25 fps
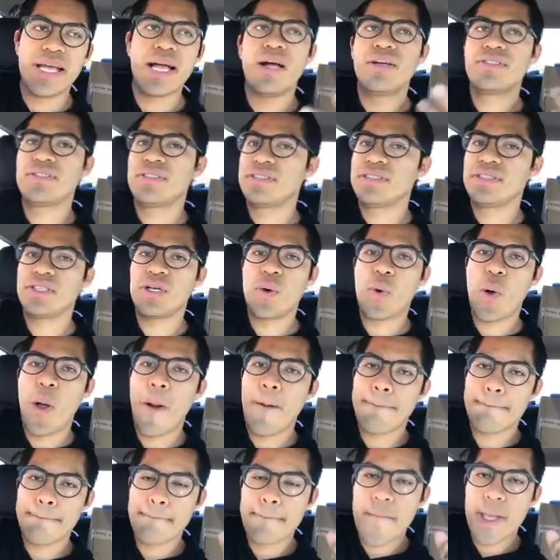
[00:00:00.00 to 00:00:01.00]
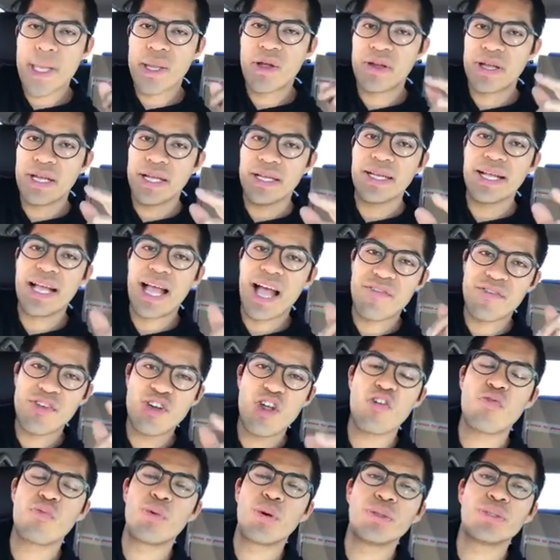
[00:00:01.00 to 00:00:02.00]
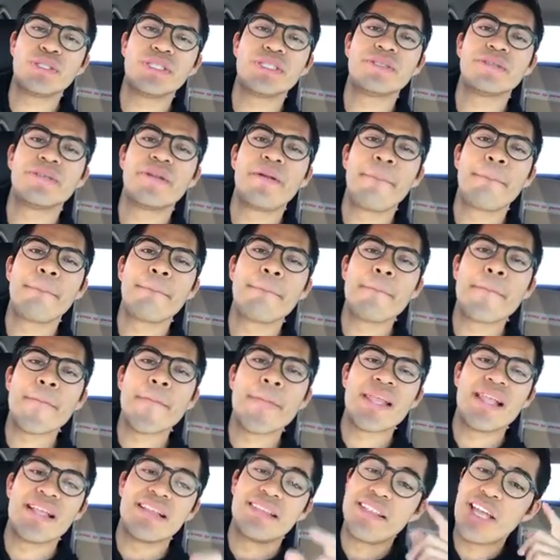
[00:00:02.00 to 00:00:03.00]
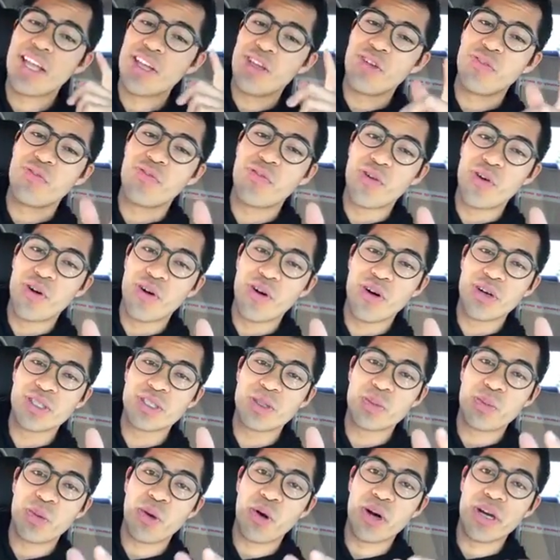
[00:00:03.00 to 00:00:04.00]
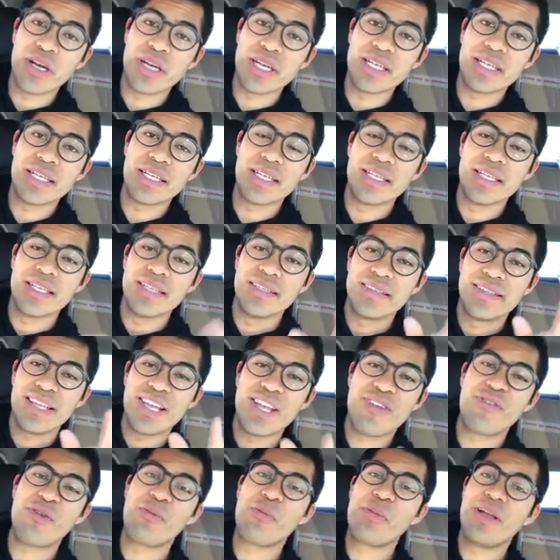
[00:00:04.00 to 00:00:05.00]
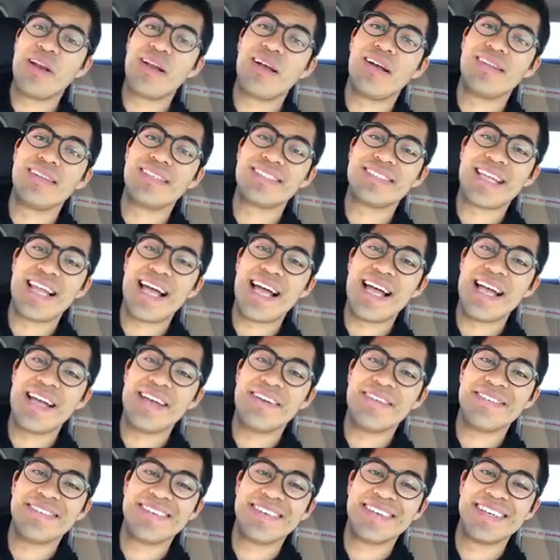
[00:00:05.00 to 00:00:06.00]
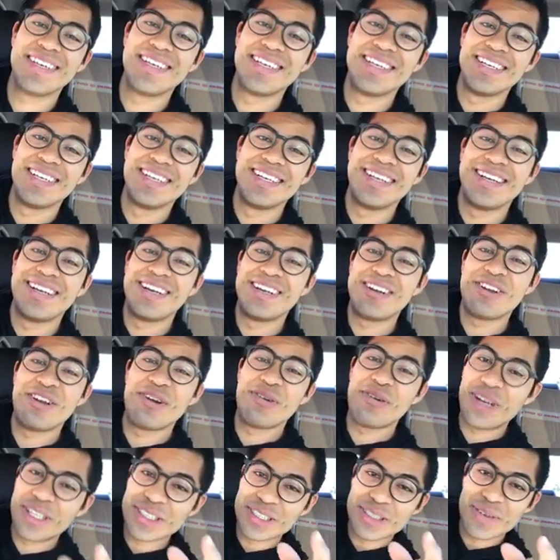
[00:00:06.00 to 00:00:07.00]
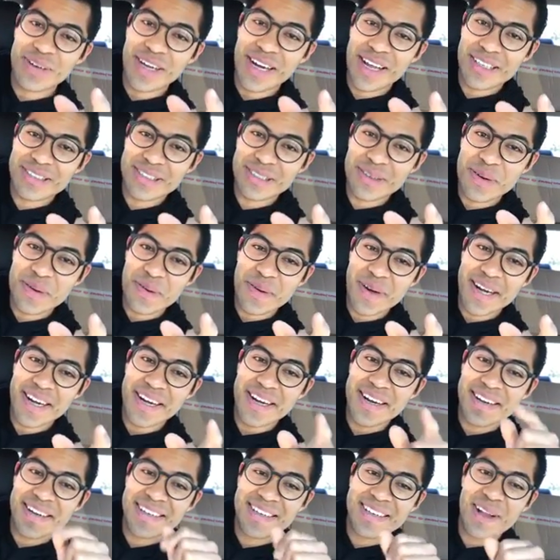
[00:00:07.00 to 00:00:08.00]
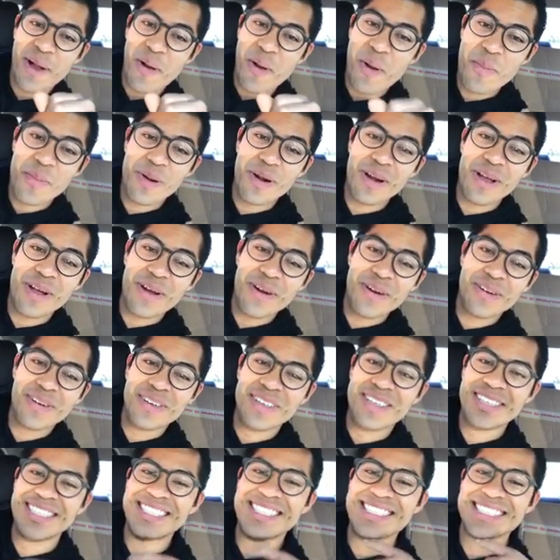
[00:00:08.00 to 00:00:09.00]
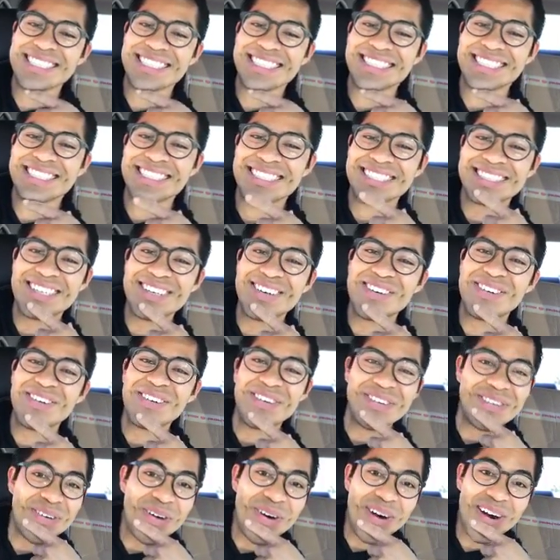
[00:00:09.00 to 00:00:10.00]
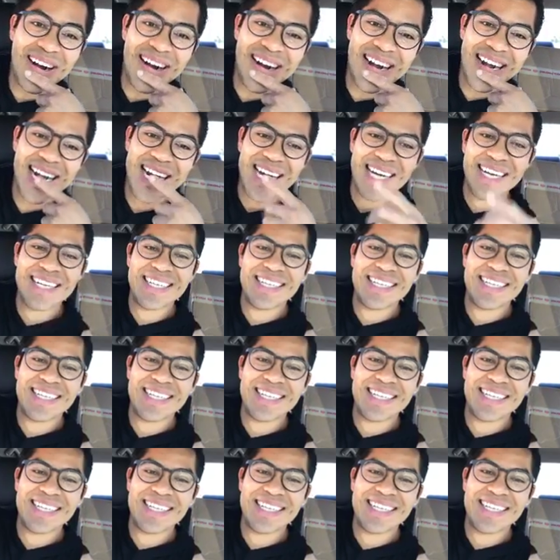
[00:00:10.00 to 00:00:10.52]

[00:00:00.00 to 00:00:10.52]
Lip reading: the house doesn't go up. Okay? Have enough protein. Thank you for supporting. Thank you for being on this live. I know you're watching right now. Someone right here, comment below so I know who you are.